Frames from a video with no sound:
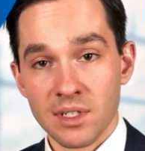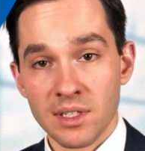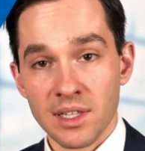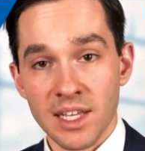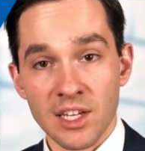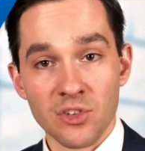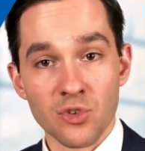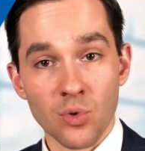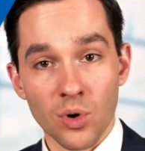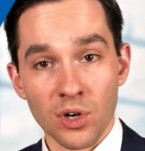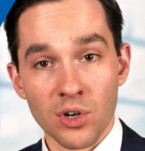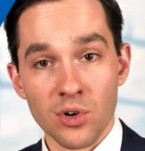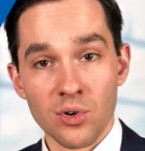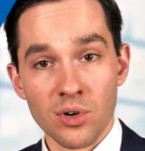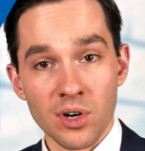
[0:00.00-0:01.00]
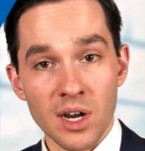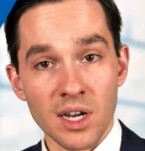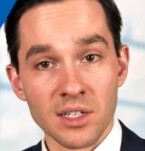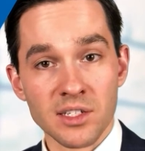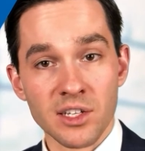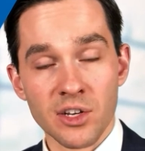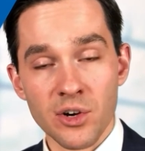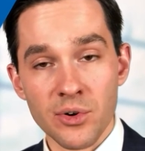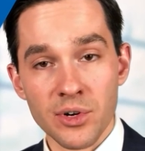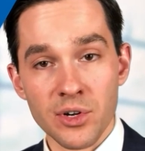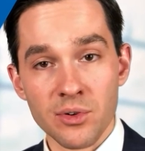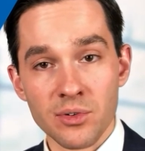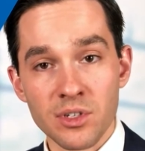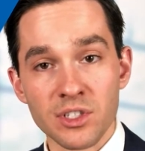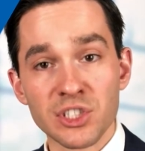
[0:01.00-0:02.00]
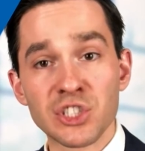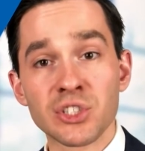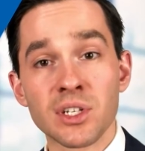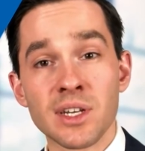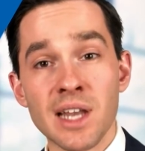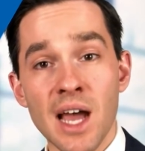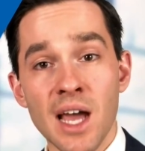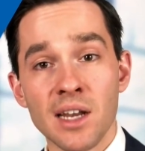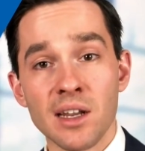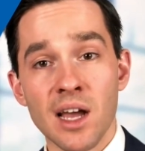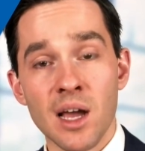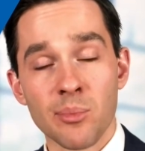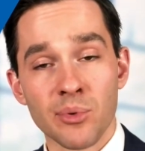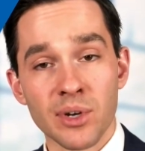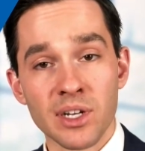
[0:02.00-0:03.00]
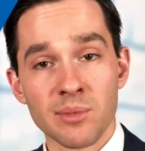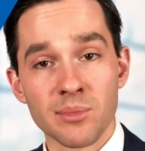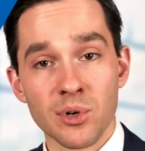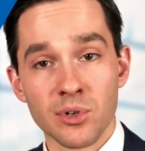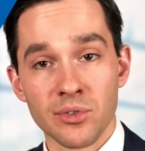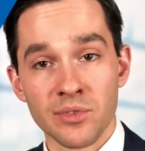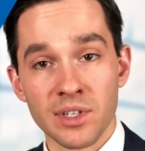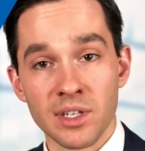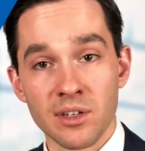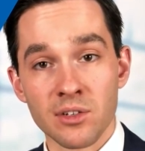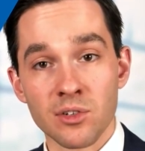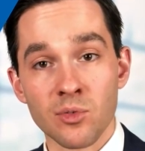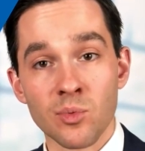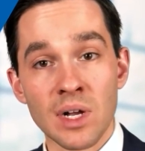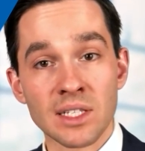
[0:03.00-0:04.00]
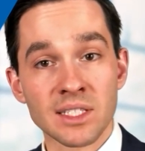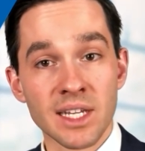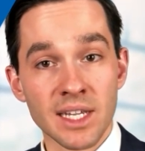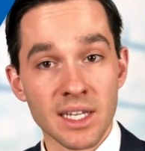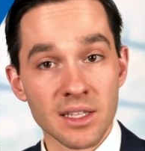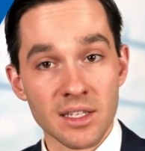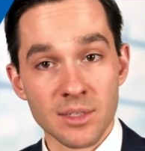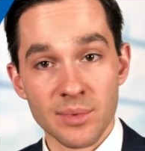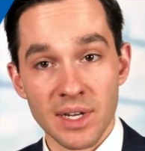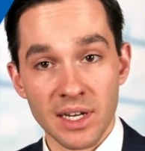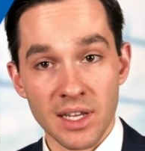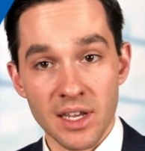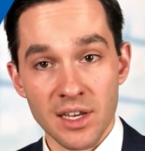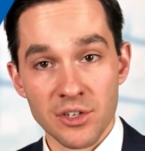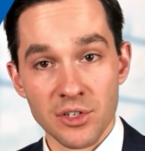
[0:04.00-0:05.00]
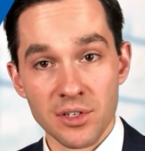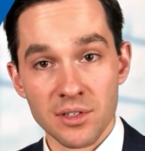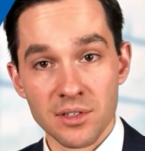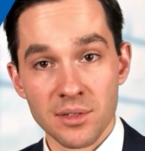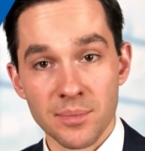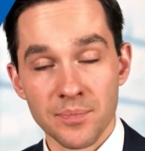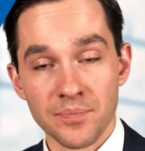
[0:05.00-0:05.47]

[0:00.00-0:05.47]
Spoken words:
like Norco or oxycodone, should not operate a motor vehicle while taking these medications.